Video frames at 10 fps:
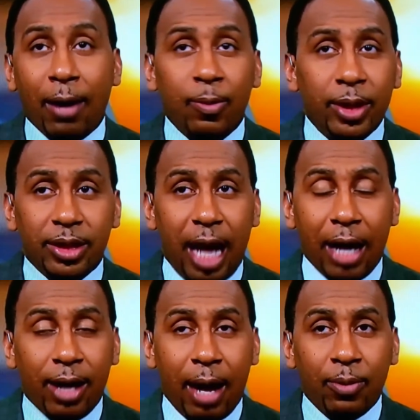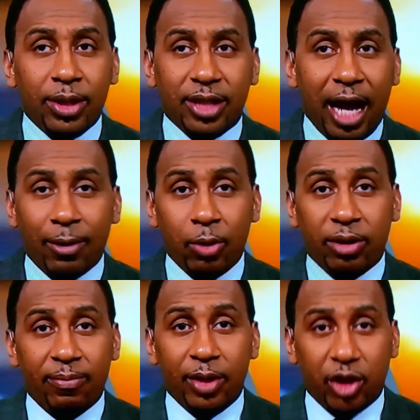wouldn't say I don't
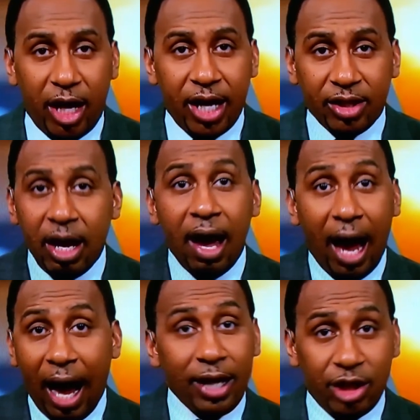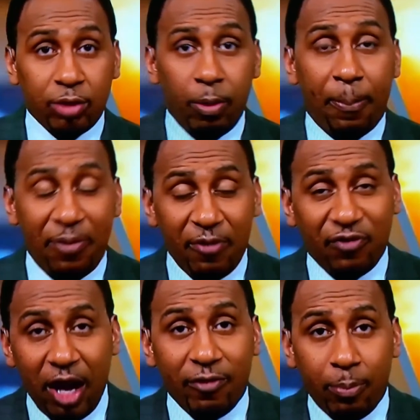give him a chance, I just would
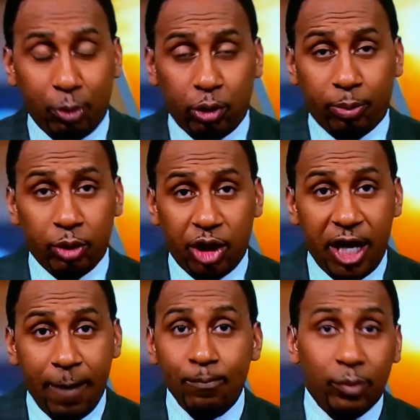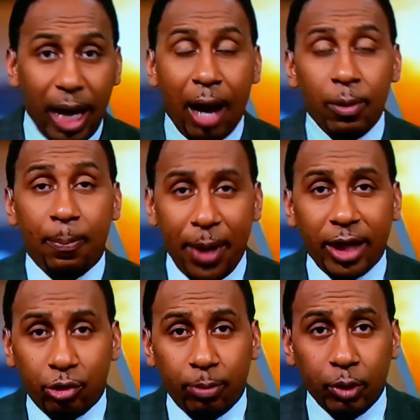favor Triple G. I would
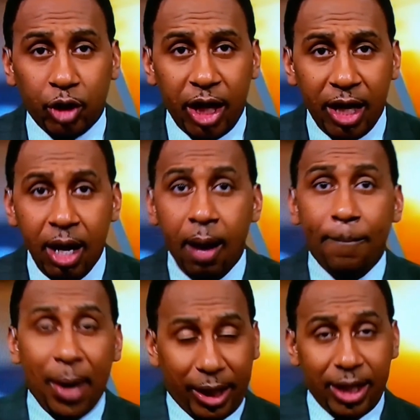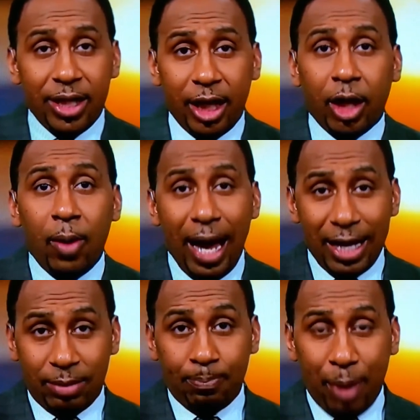pick Triple G. But Canelo
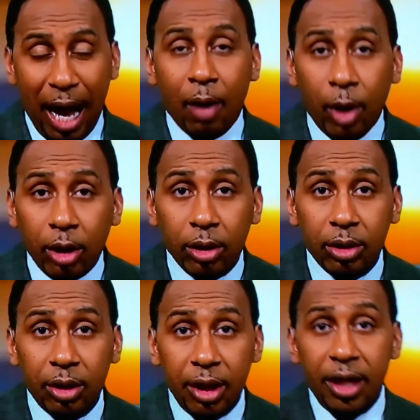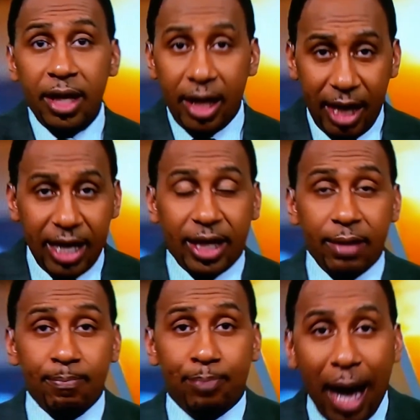has power, he
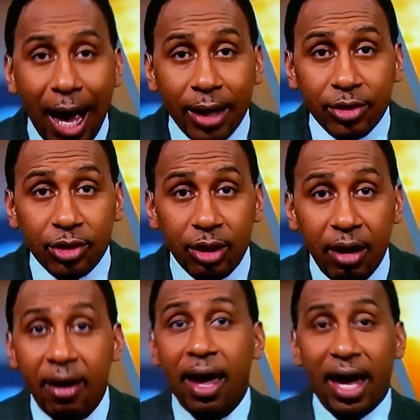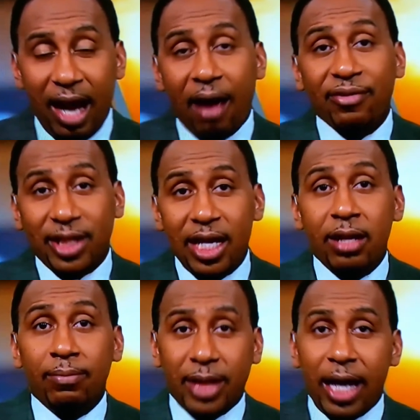can box, and I've seen
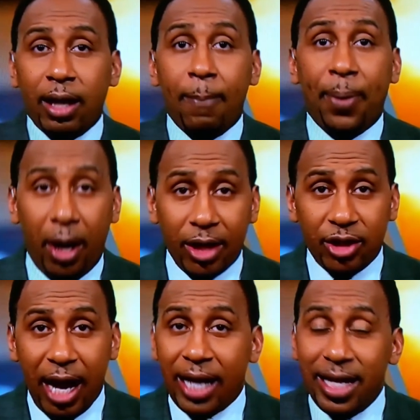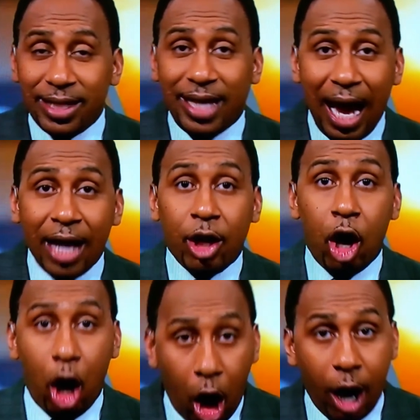him take a punch, and he's got
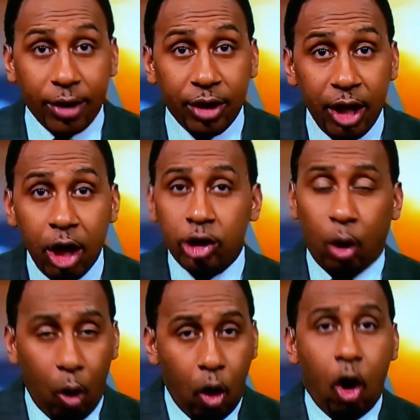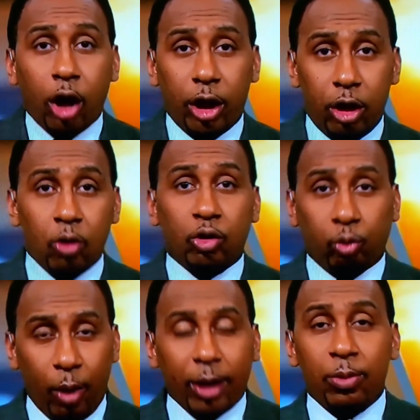heart. So all of those
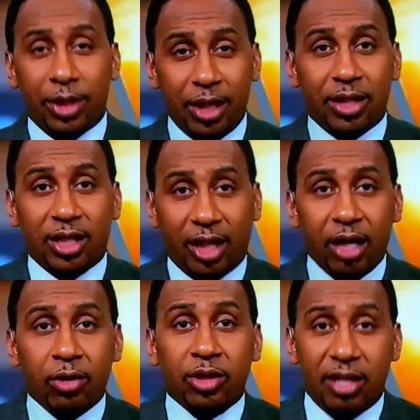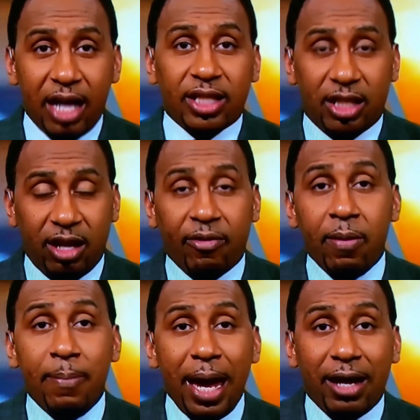requisite skills necessary
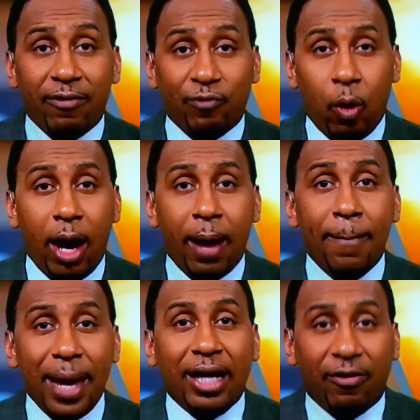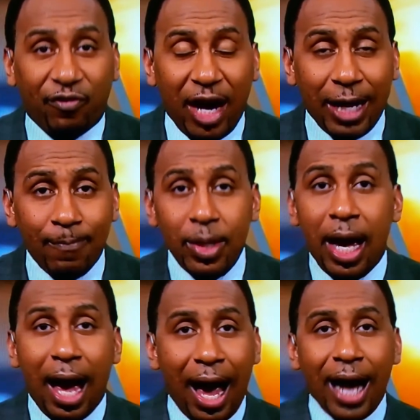make for a mega fight.
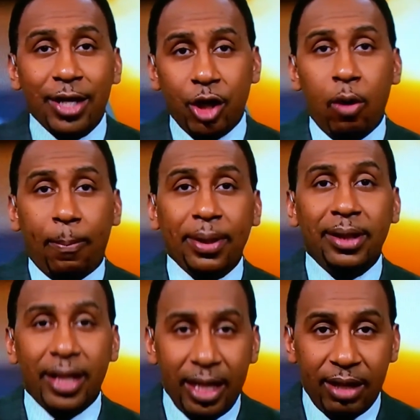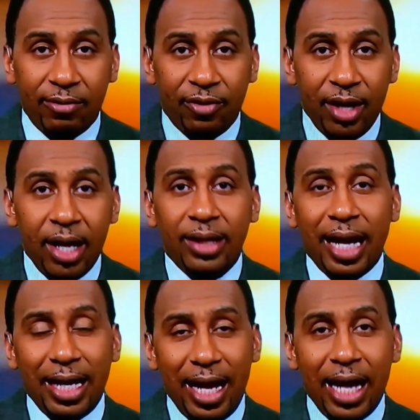I don't believe
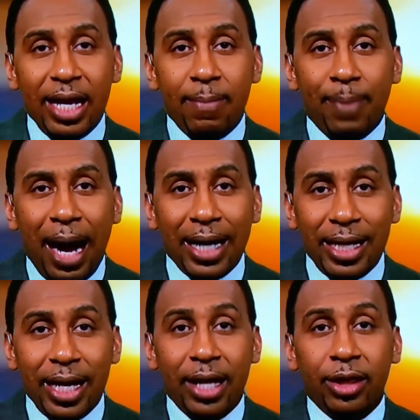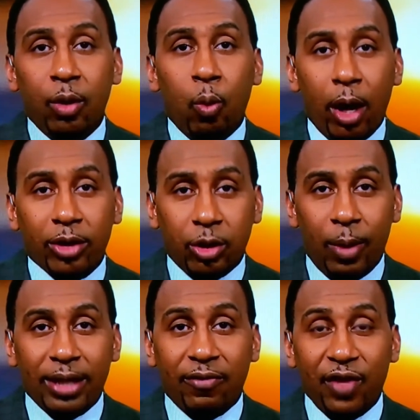that anybody in the
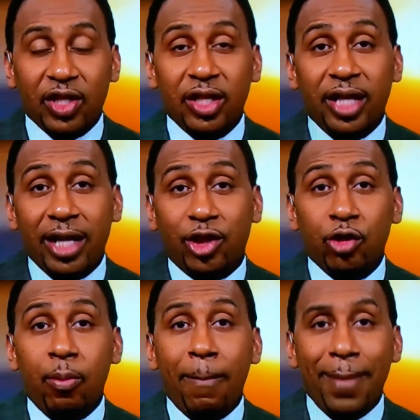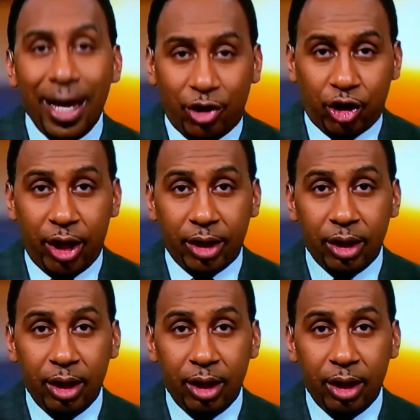welterweight division that you mentioned